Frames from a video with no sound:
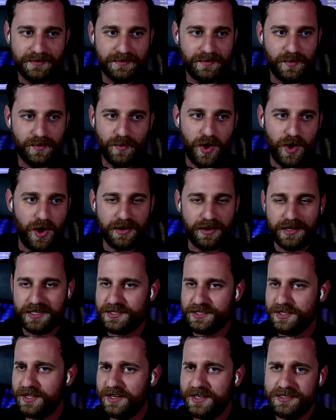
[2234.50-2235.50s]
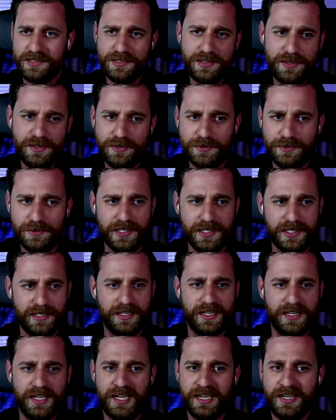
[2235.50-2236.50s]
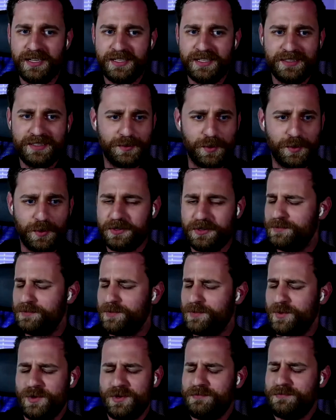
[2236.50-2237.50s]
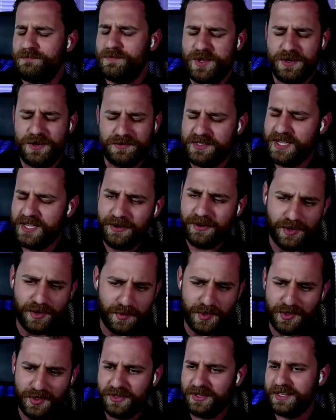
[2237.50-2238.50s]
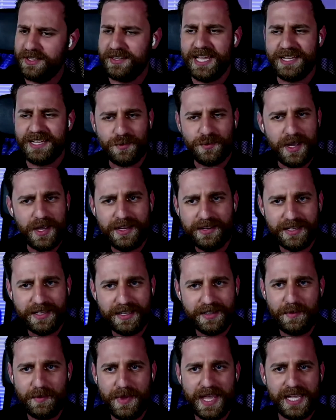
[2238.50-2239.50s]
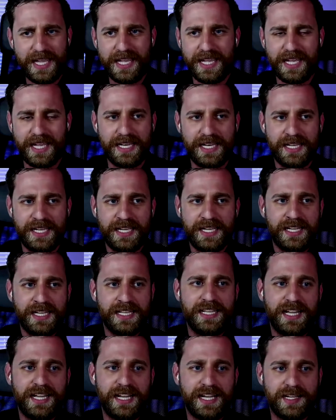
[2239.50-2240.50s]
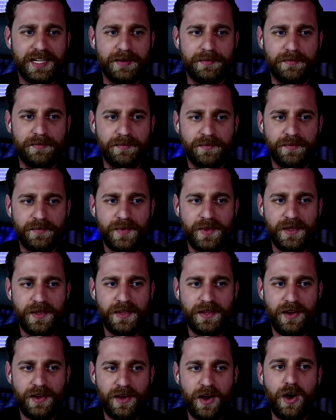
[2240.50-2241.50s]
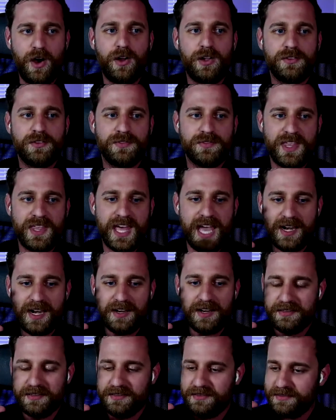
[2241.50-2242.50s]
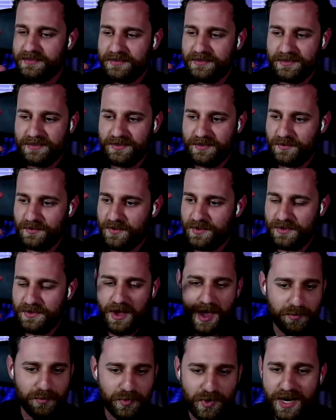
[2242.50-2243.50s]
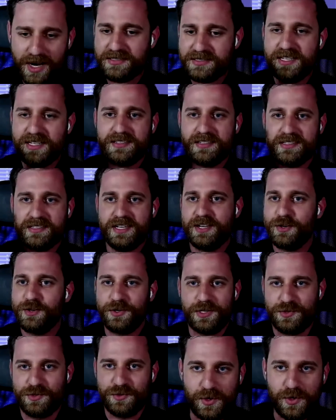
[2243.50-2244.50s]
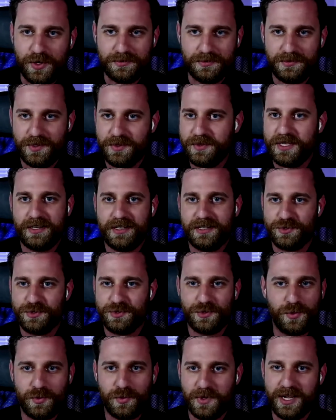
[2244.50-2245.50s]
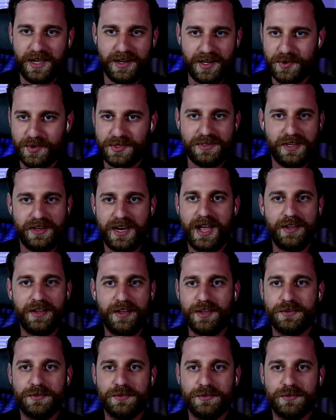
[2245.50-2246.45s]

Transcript: aren't as good as you, and or you're terrible and that's why you didn't make it. All of that thought process is in your control. You can control 100% how you